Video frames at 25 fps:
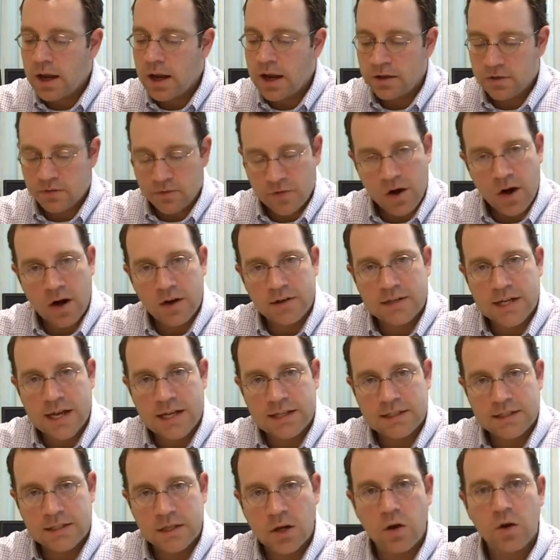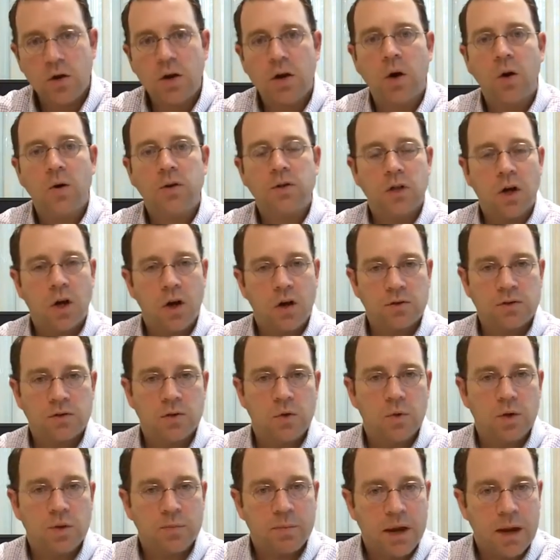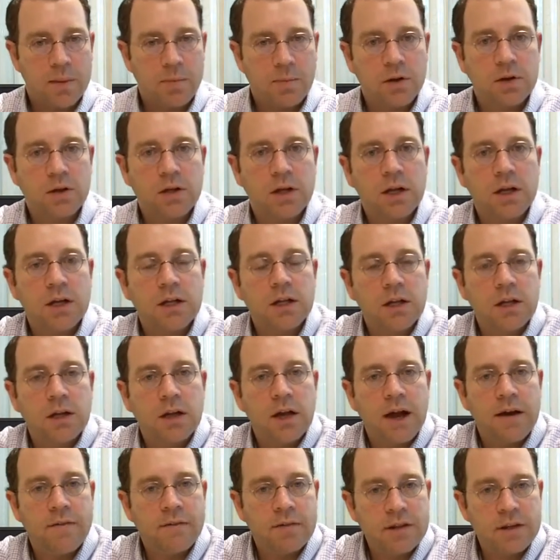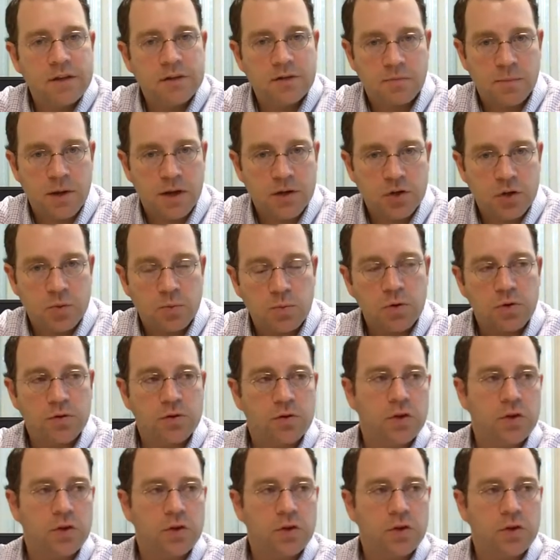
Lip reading: As far as SEO goes, also with pay-per-click, everything's measurable.